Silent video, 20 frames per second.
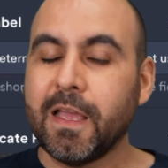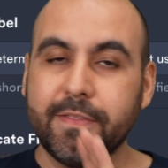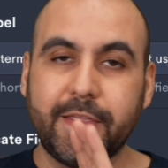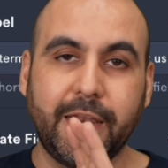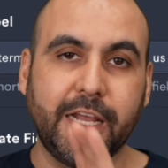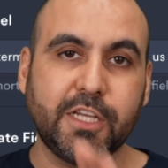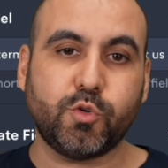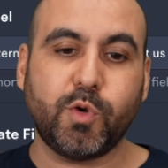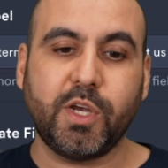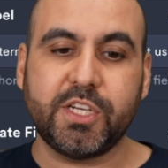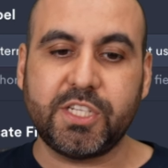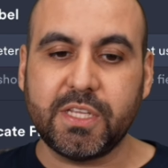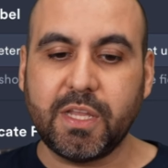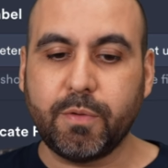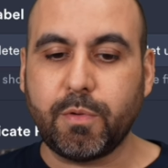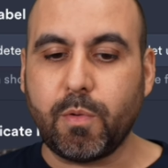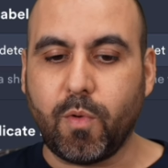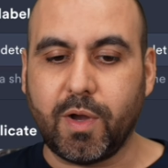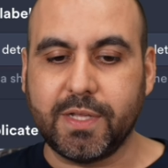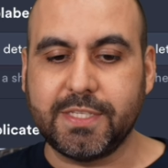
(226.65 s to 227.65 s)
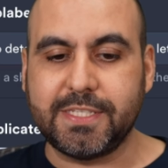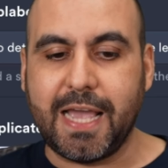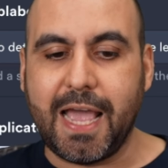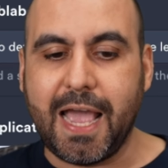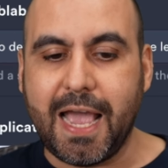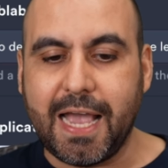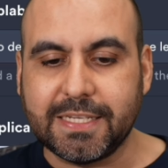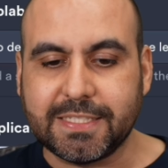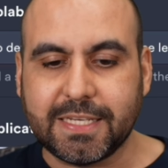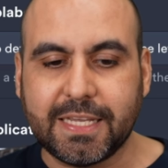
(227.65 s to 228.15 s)
The next question that we want to
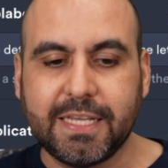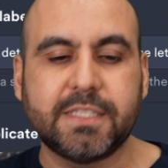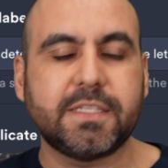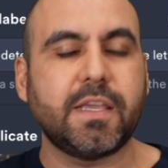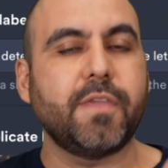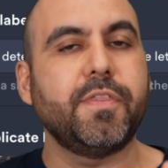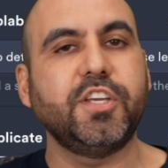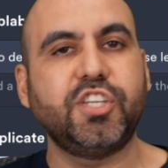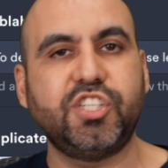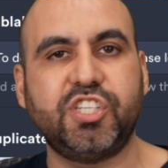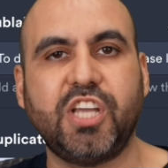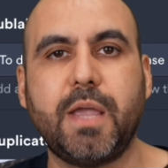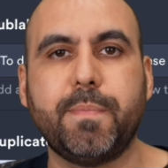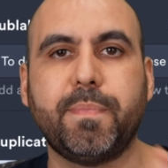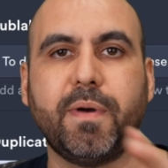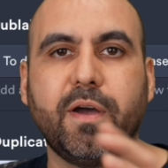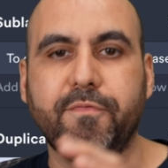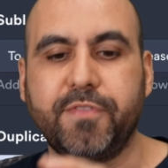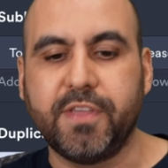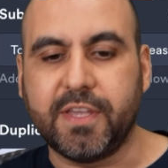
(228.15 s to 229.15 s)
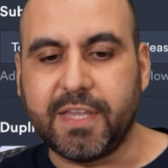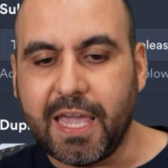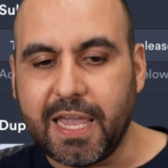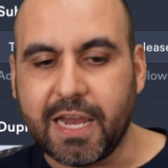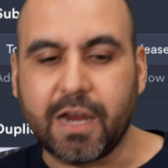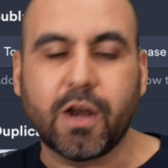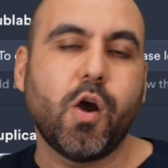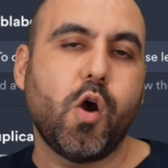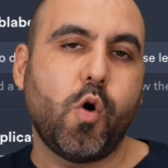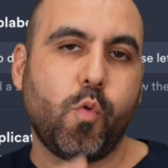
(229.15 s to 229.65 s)
ask is the shape of the
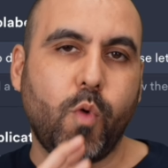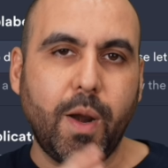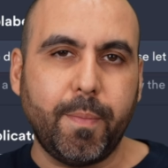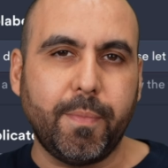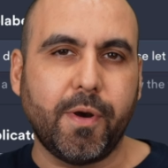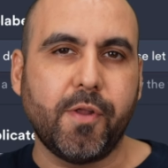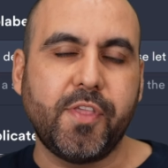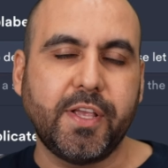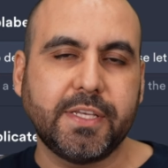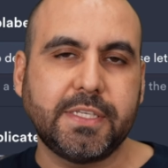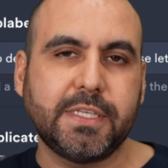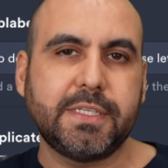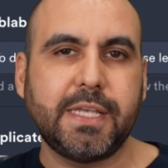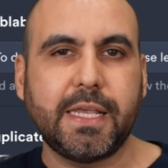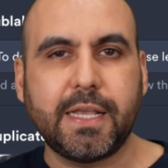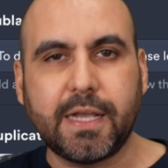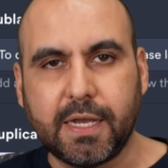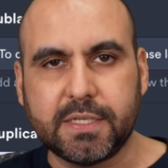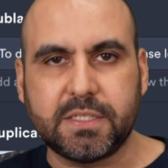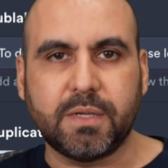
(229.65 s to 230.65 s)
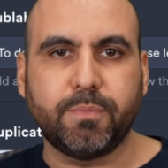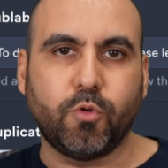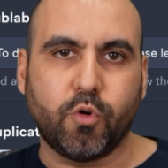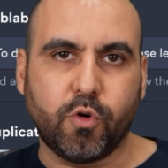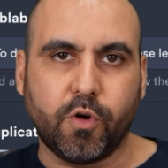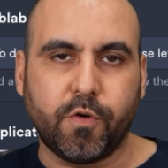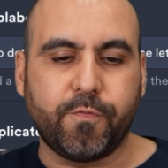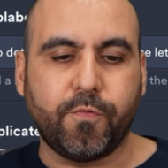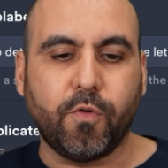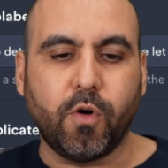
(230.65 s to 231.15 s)
cake. Remember, this is a custom
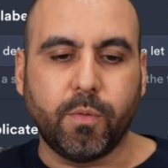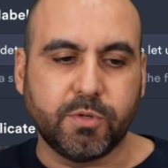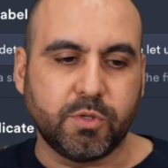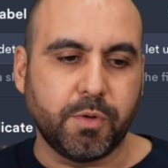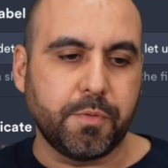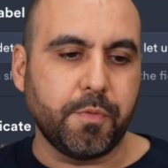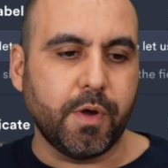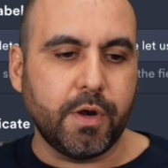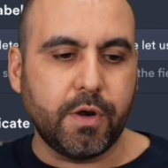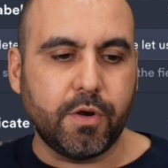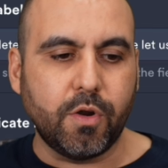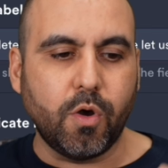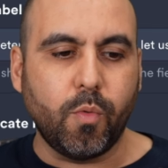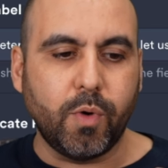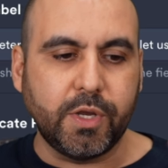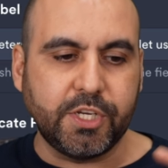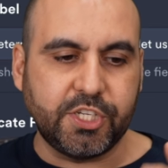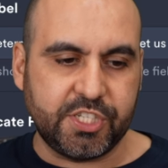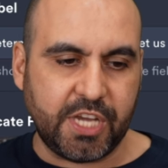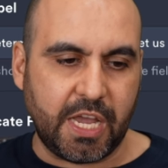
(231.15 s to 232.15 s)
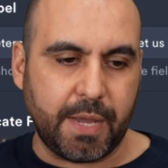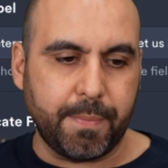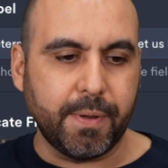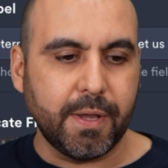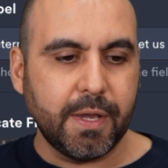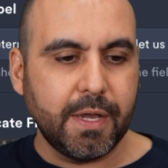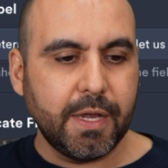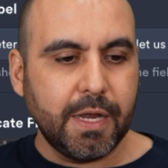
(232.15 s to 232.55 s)
order form, so we want to know what shape.